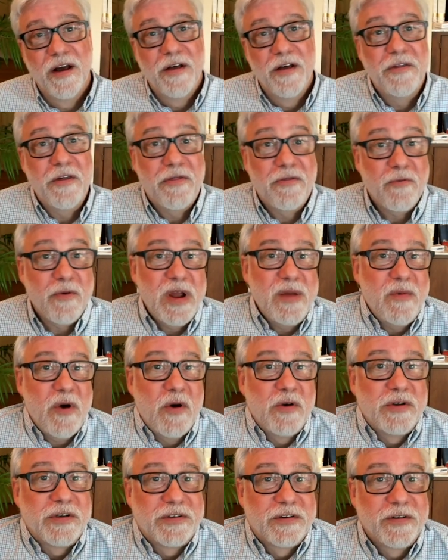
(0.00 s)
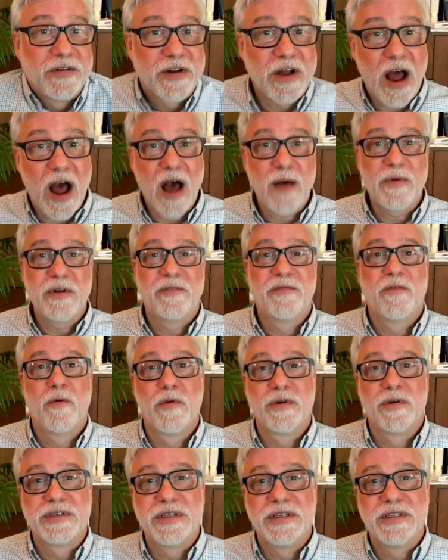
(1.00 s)
The three most common
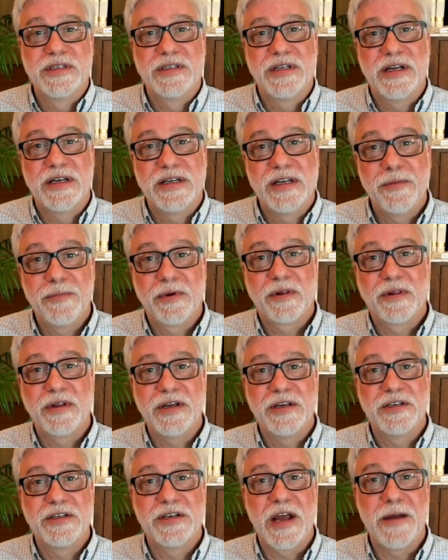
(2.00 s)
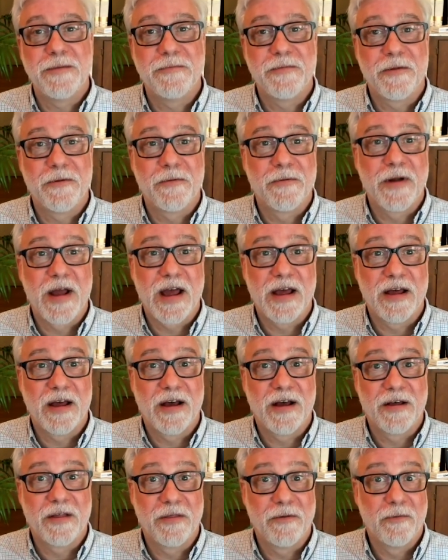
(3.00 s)
forces that typically shape the
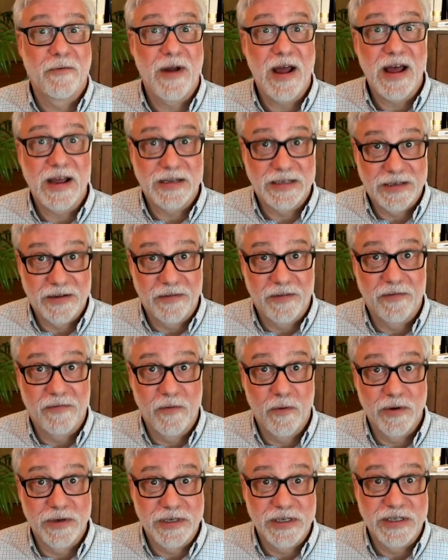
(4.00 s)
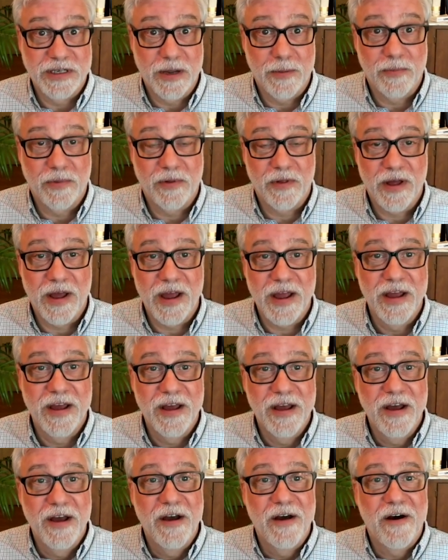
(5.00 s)
rest of the forces at play
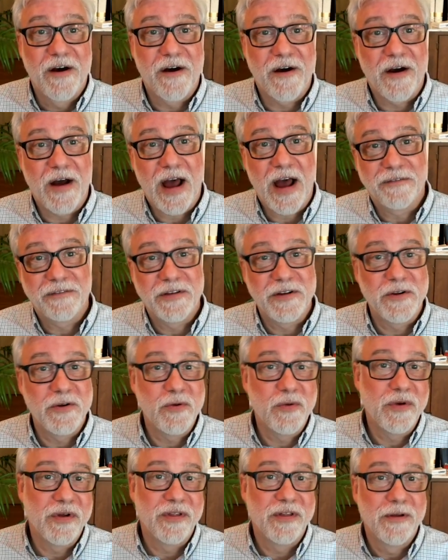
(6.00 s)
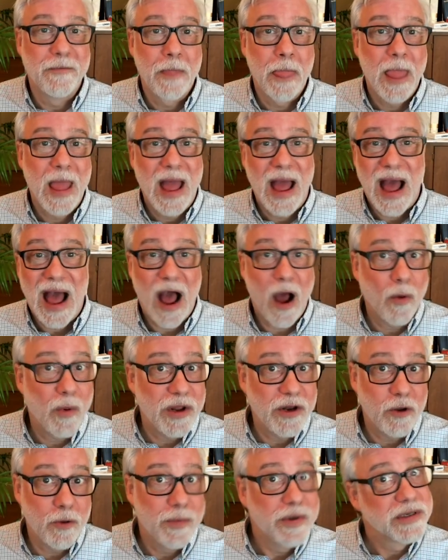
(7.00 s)
have to do with how we
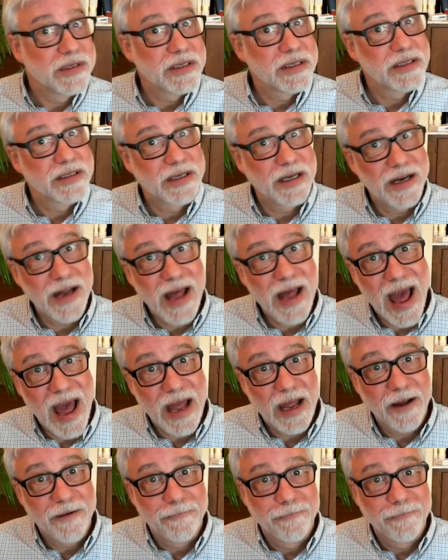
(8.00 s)
do business today,